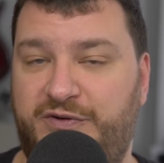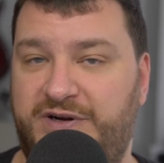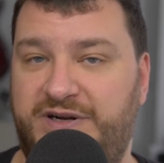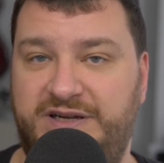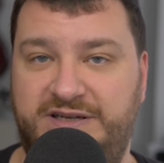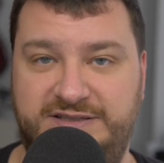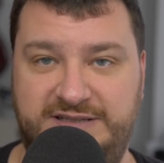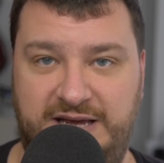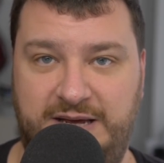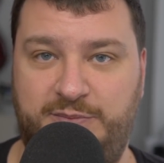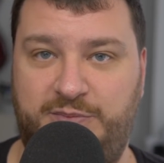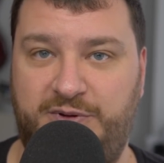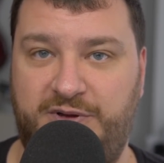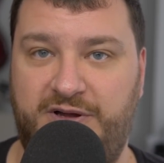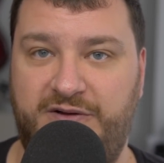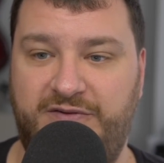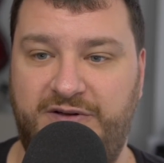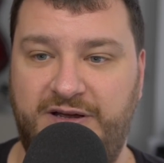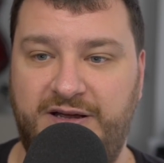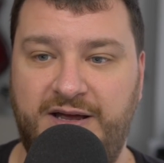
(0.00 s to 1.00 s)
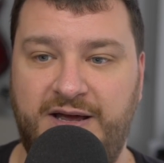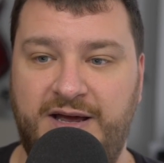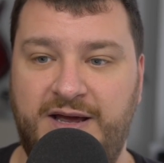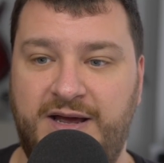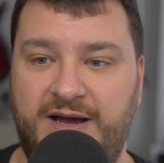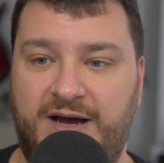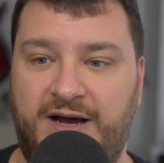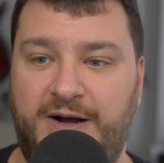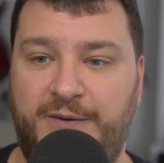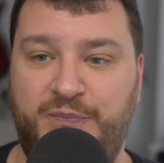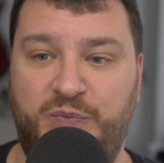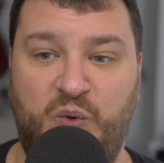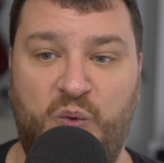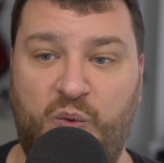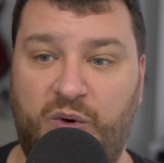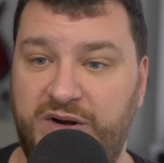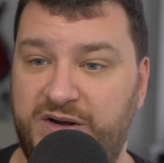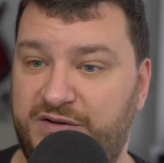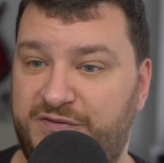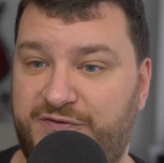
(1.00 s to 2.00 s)
example of it.
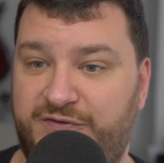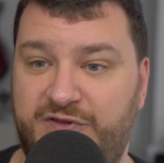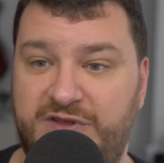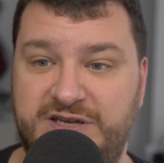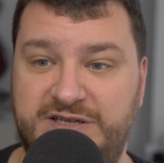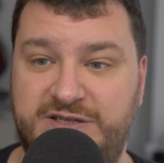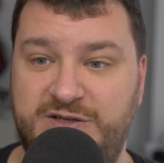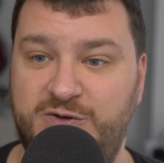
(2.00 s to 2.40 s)
What if this